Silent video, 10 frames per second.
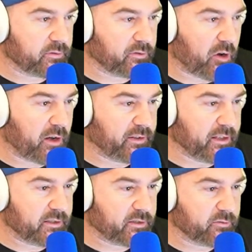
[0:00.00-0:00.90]
on
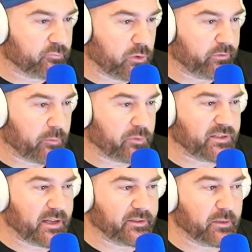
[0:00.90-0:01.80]
this would
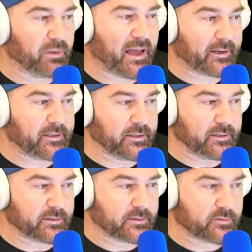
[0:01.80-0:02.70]
represent the black
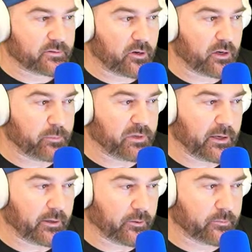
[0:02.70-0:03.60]
keys on a
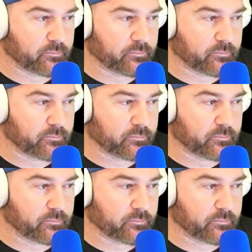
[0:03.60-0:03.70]
piano.